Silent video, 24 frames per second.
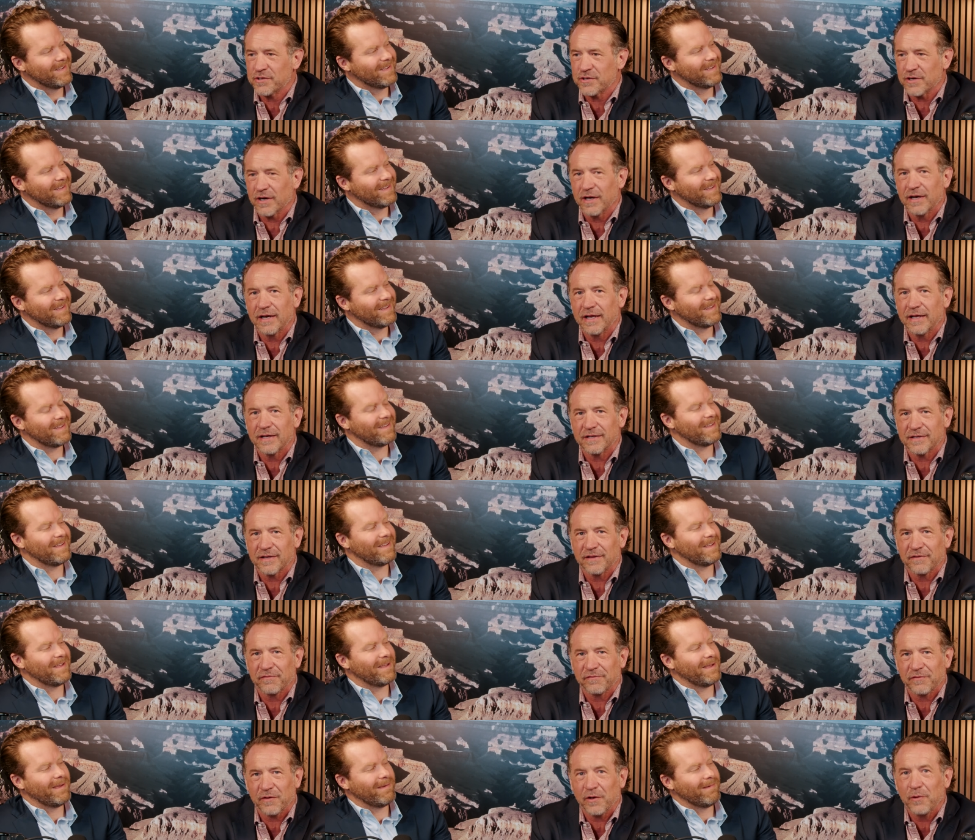Speaker 1: trying to get to
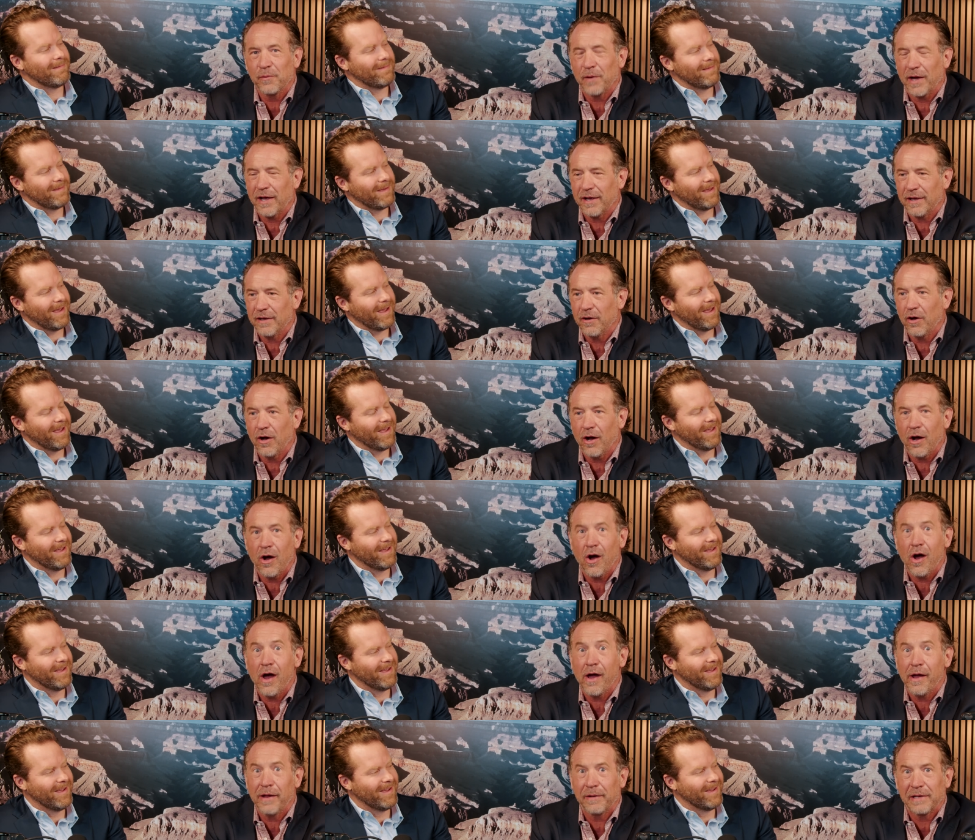the freeway. Yeah. Oh,
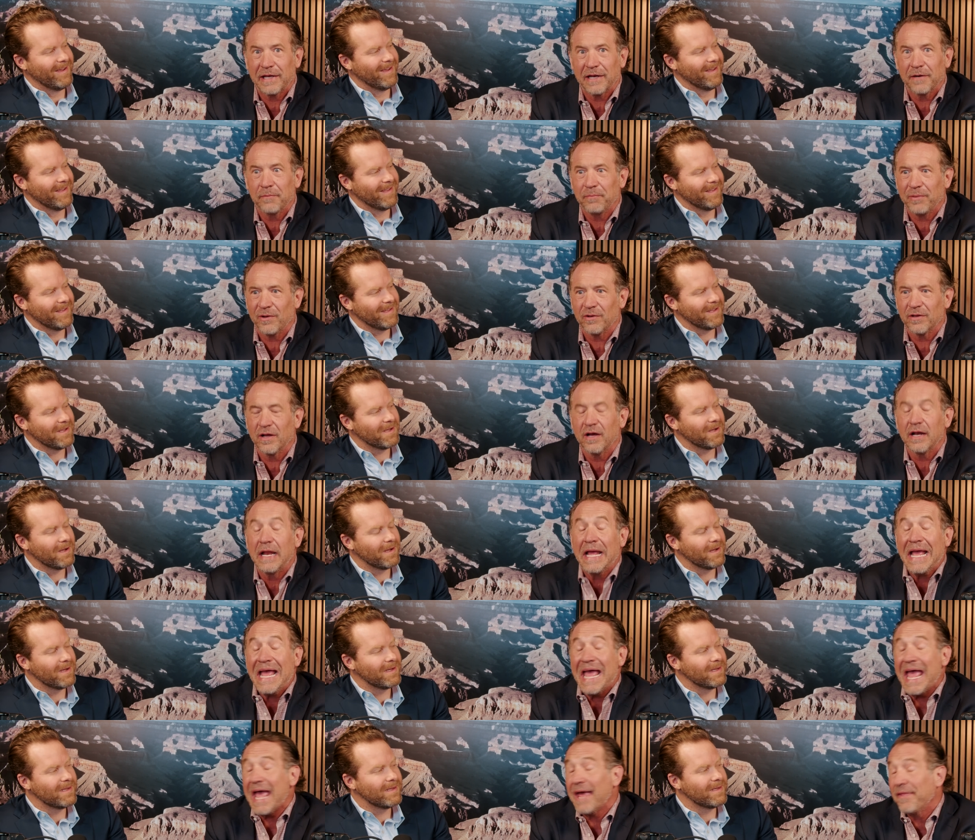I get a pull on.
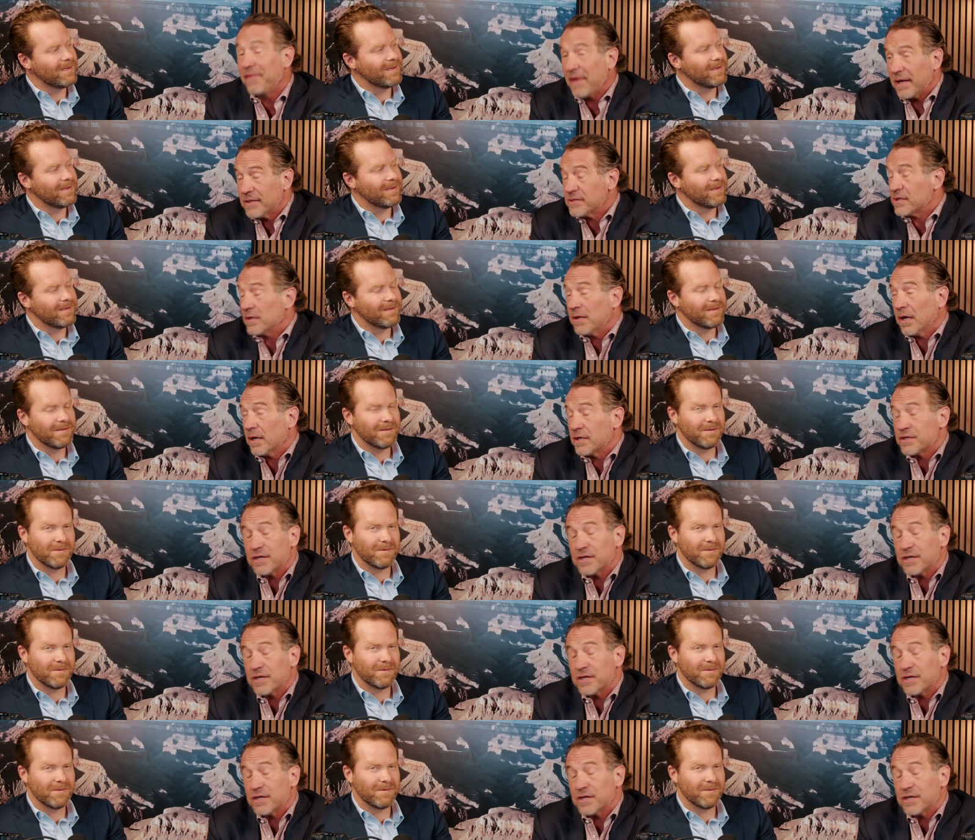And that's a lot of